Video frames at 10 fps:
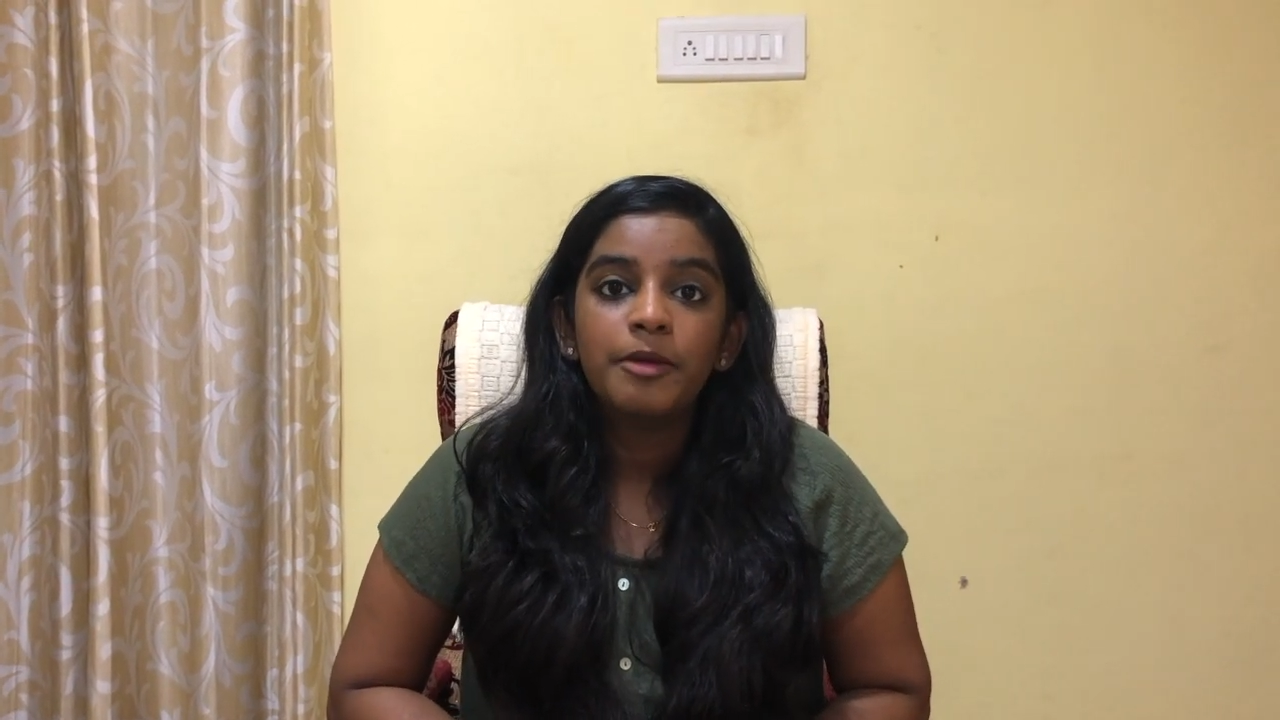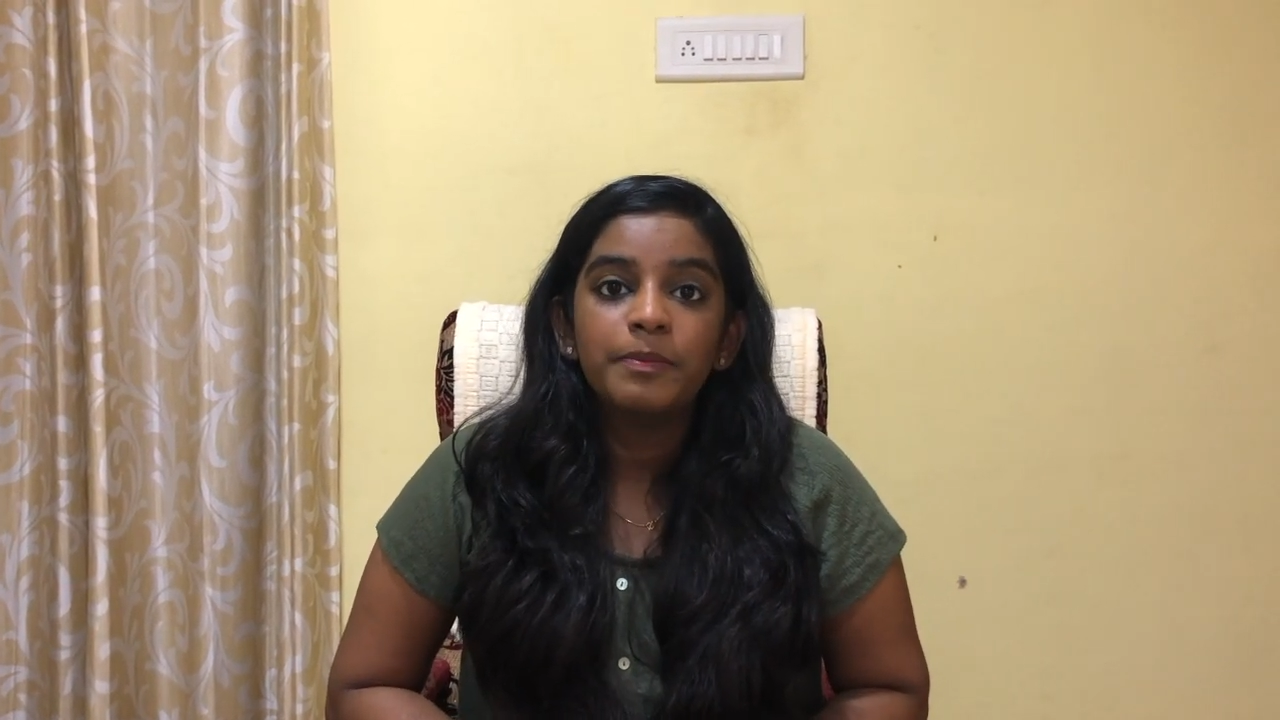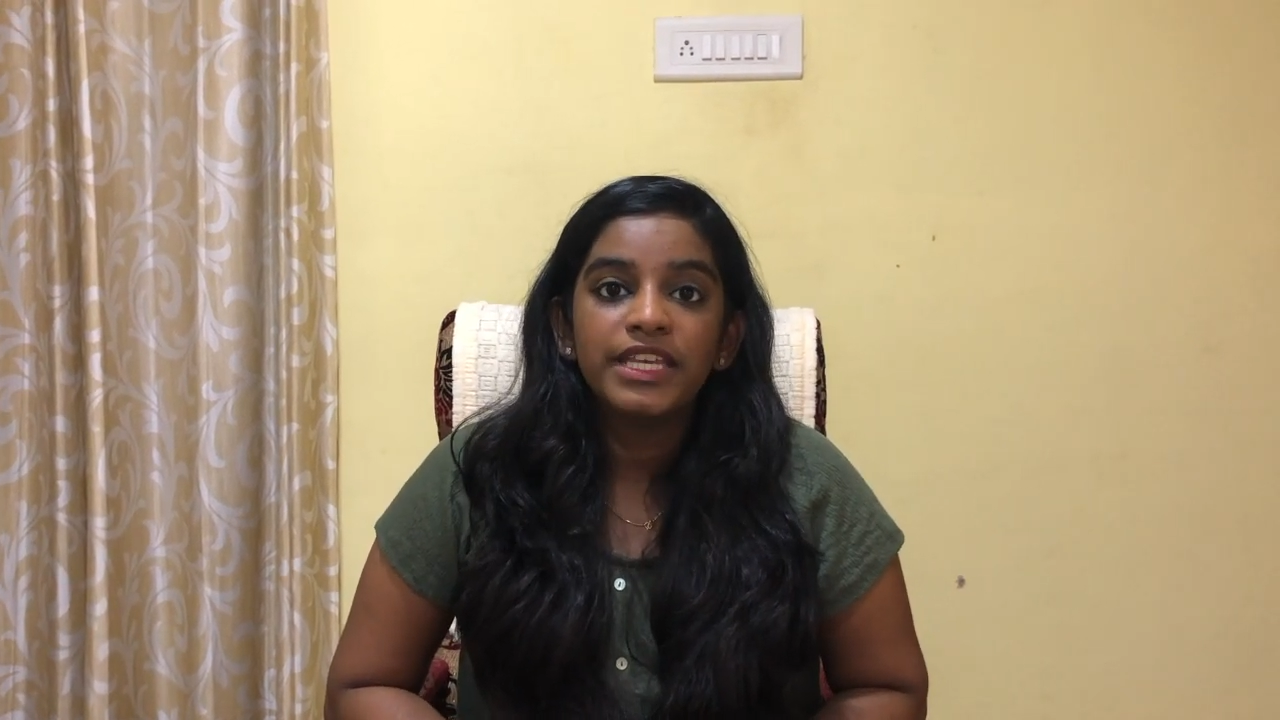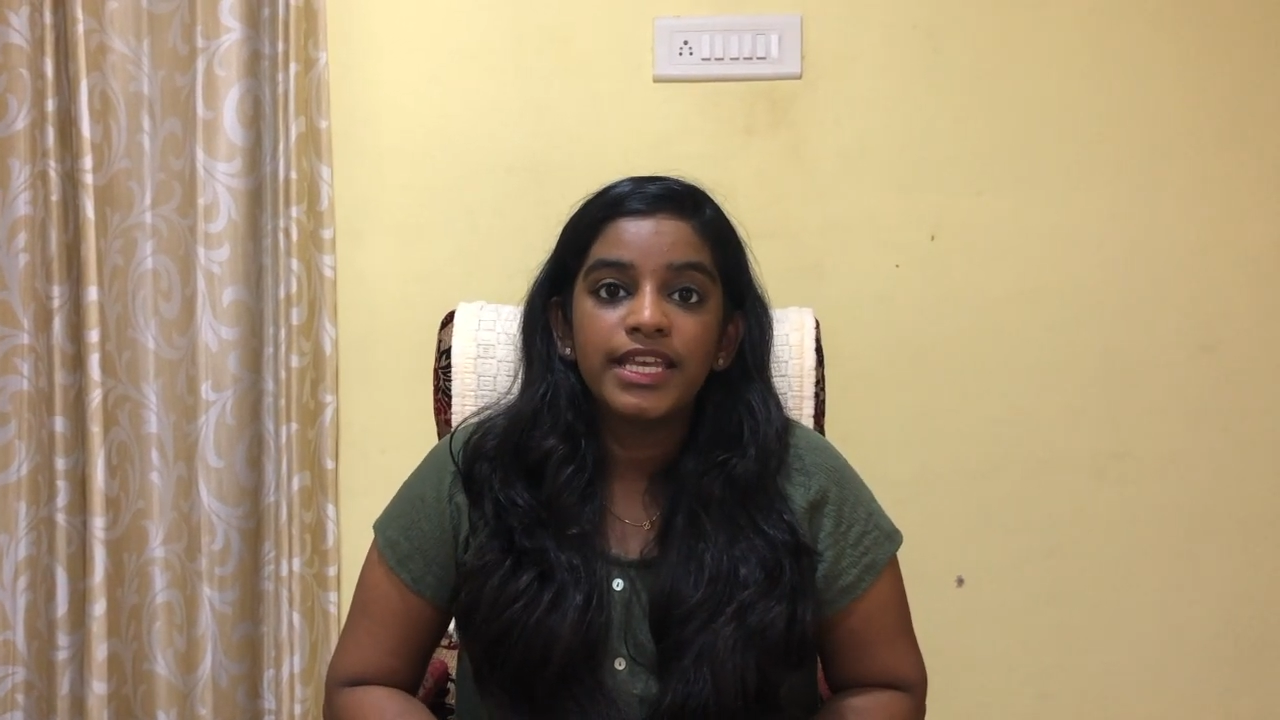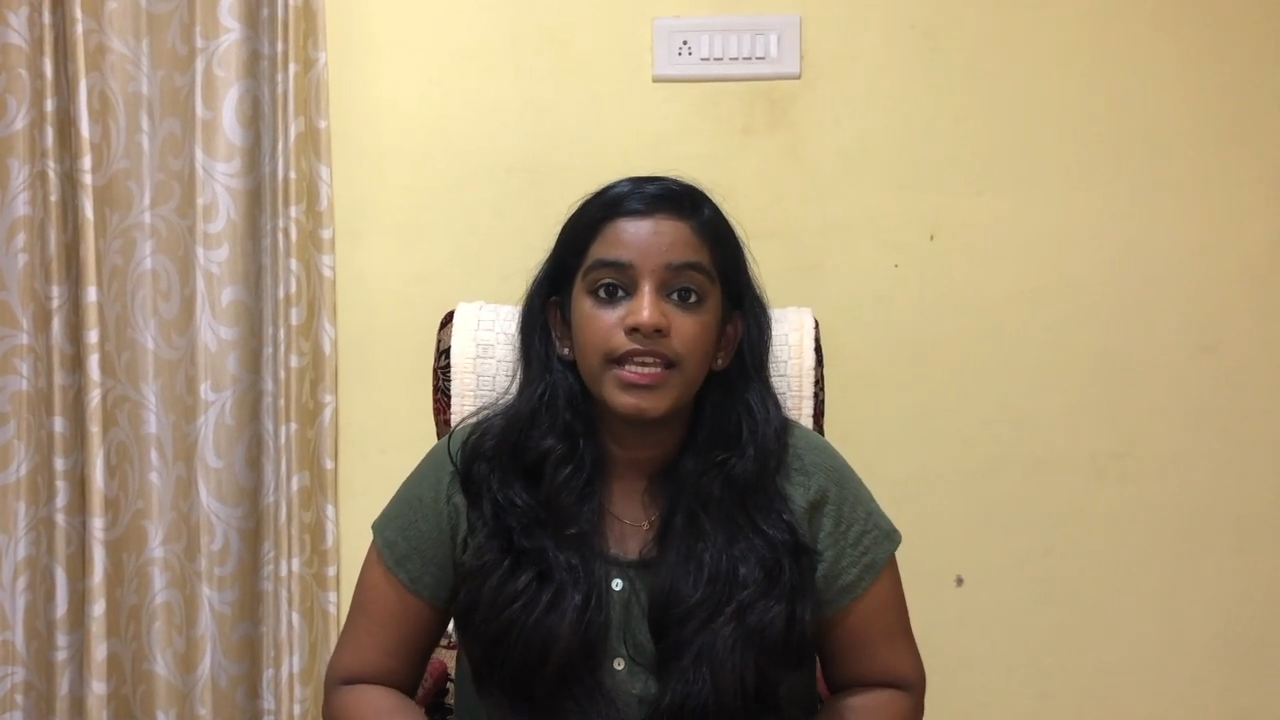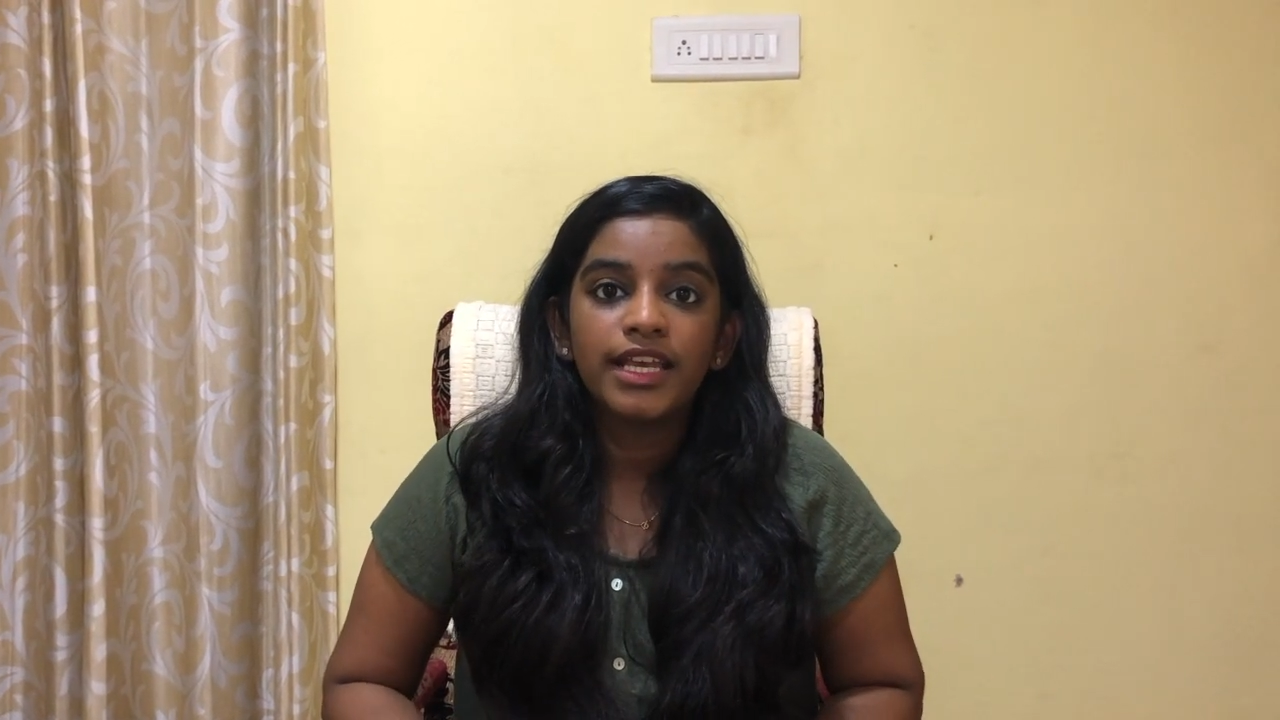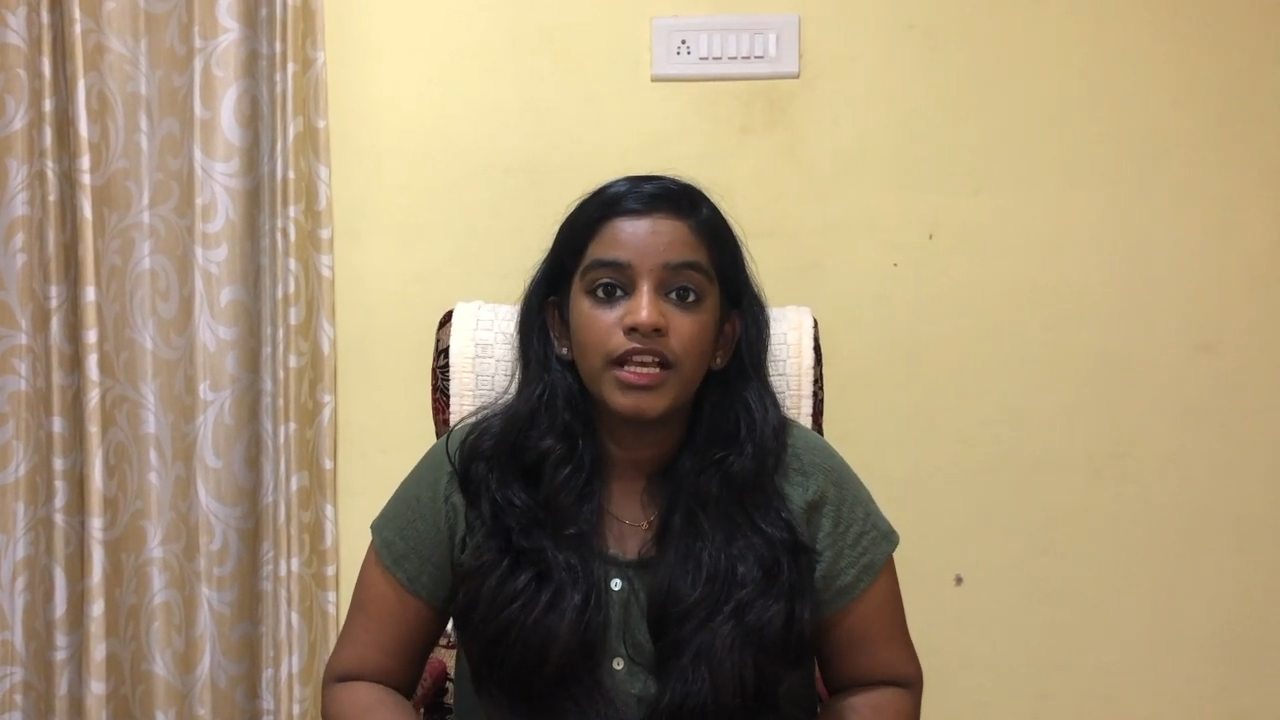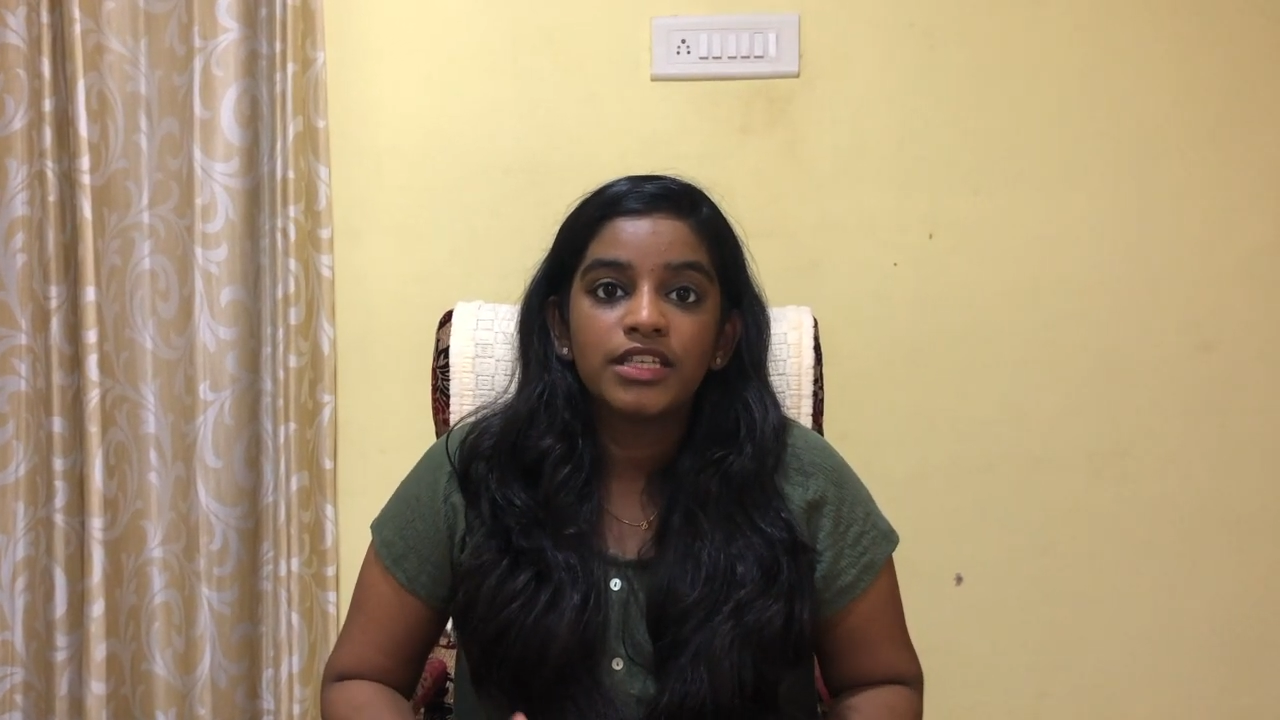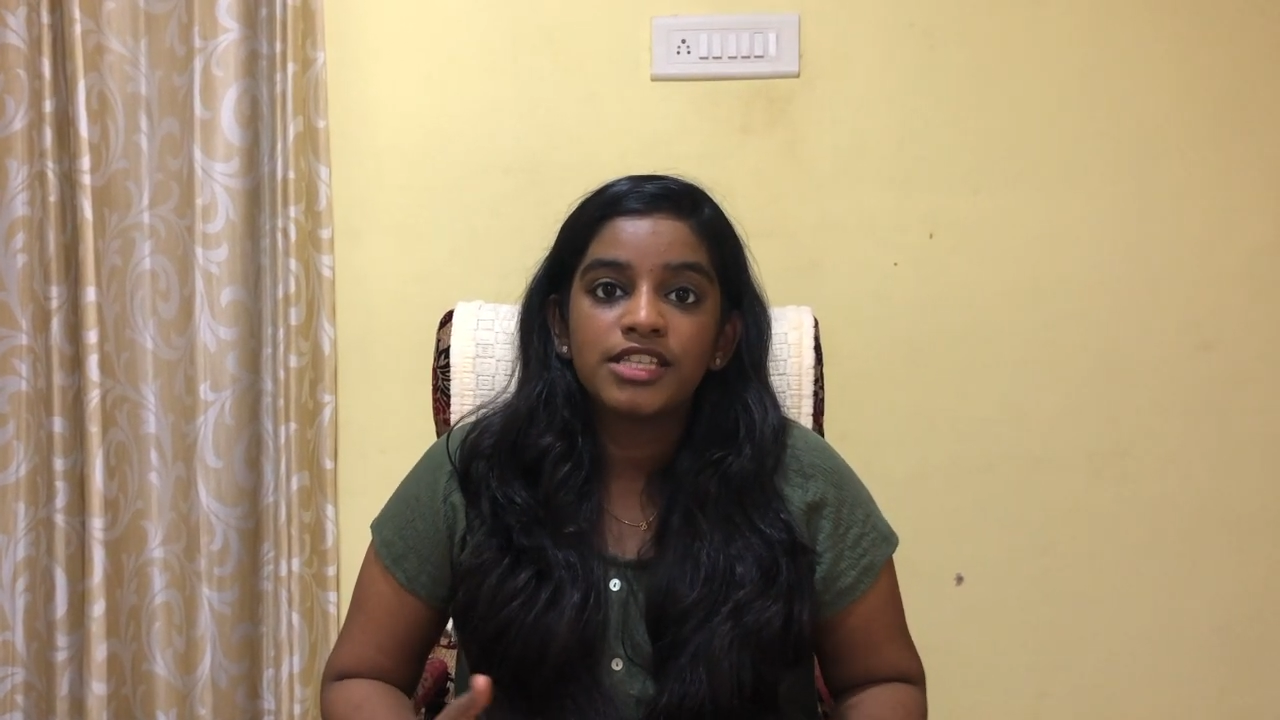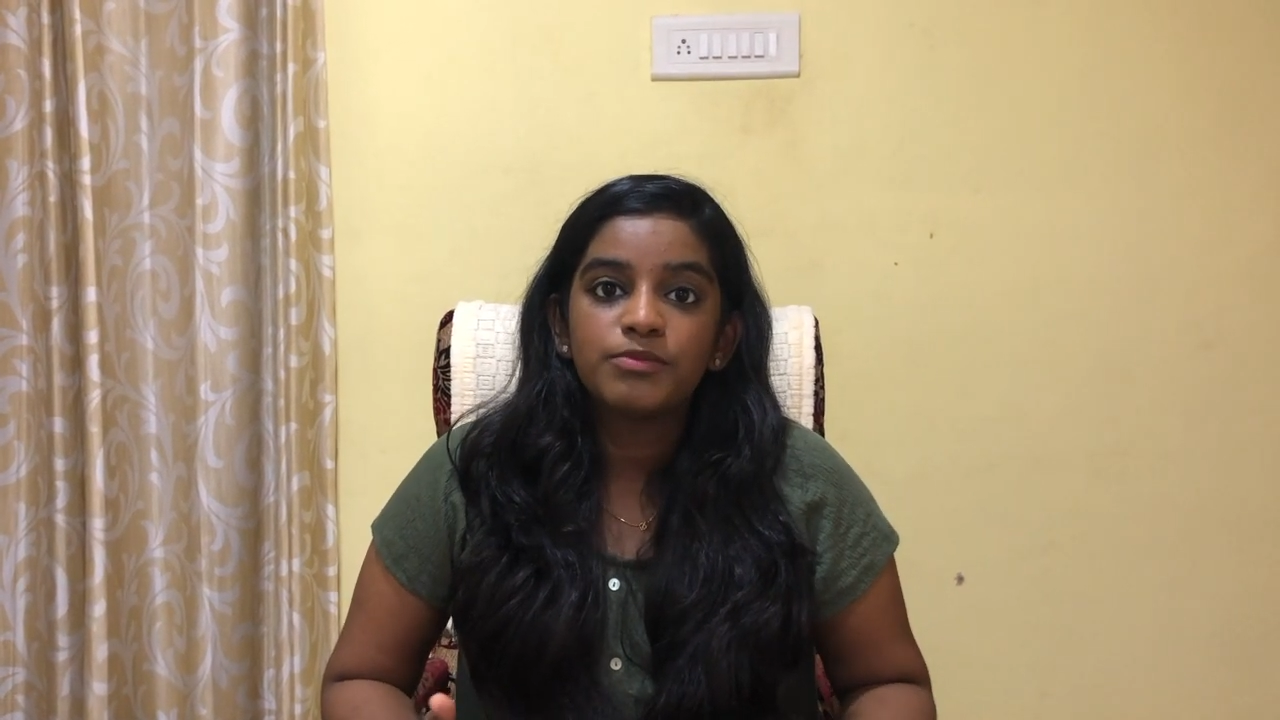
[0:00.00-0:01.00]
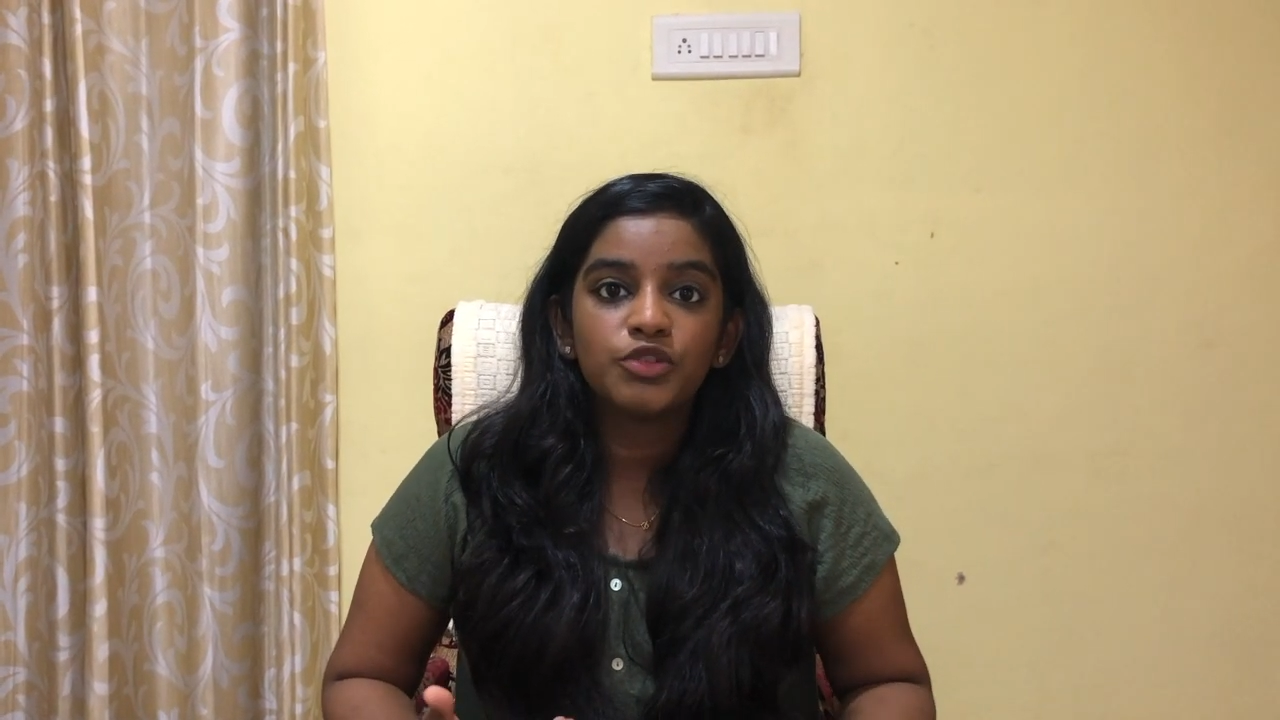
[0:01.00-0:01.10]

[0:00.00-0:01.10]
being some